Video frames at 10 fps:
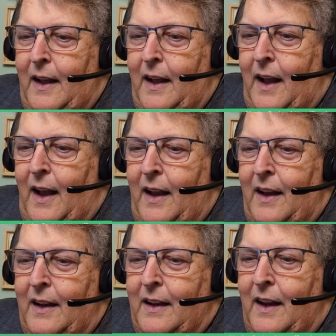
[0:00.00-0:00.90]
uh,
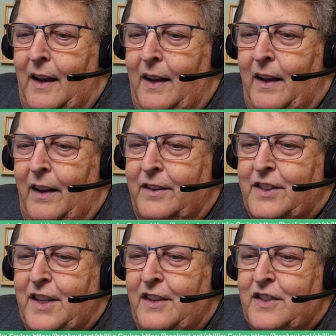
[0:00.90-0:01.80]

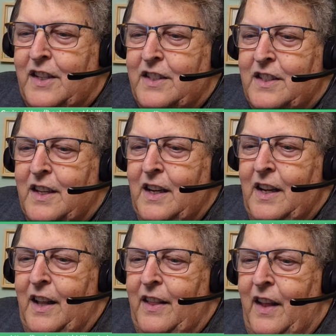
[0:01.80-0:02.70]
Steve says,
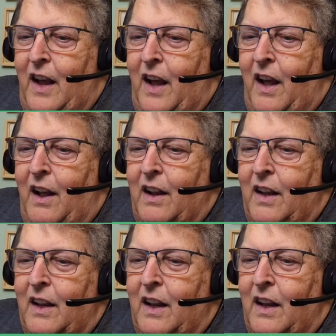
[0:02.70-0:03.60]

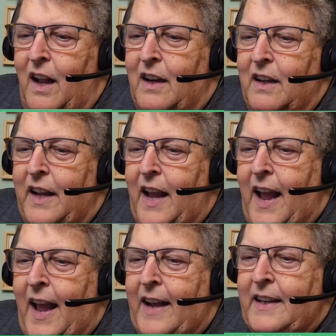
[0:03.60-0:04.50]
luckily I
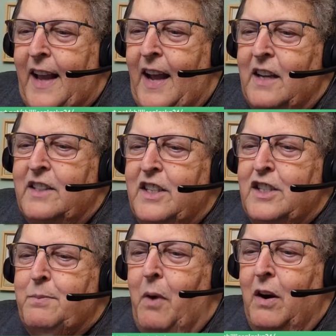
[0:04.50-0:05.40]
had Galaxy
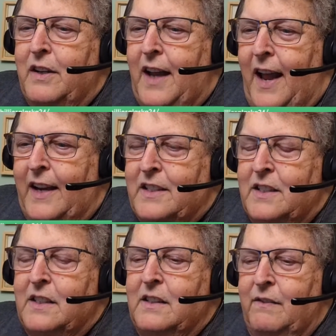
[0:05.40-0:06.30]
Smart Tags.
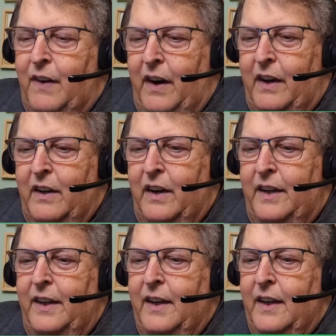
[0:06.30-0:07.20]
Very good.
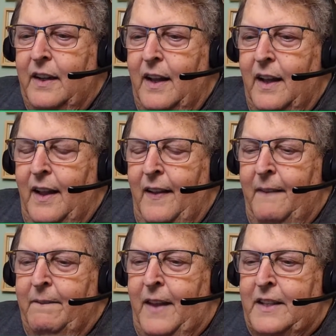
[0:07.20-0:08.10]

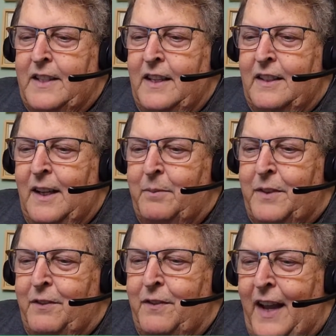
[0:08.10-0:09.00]
They sent them
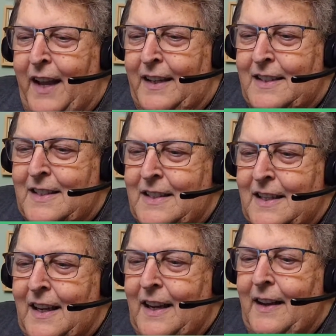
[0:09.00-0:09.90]
to Vegas.
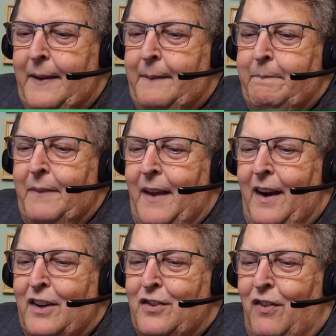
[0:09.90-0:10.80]

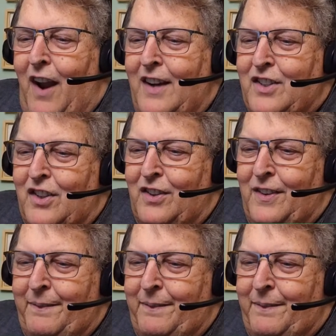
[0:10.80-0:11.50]
There's Roger.